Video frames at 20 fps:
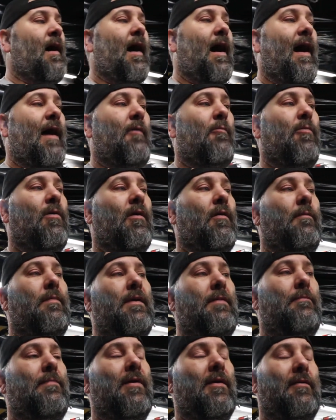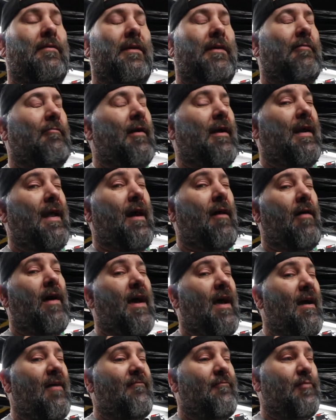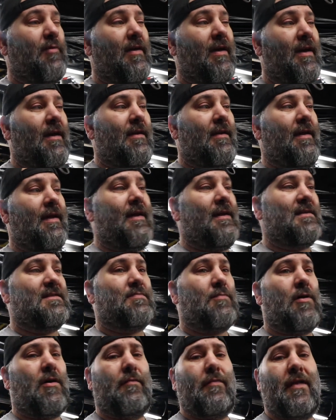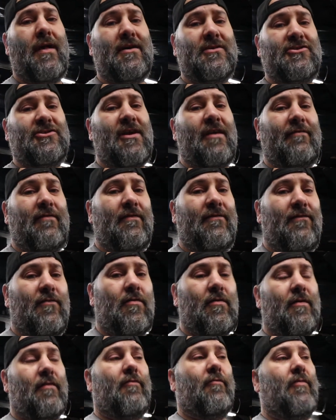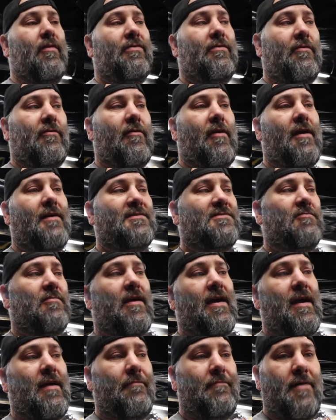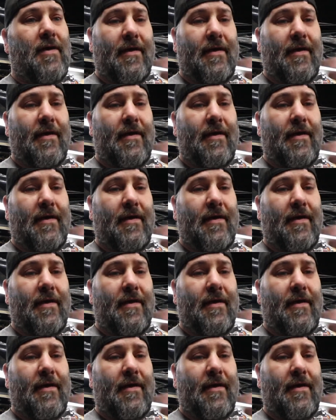I will be building, right now I have planned a small block Chevy for it with a cross ram.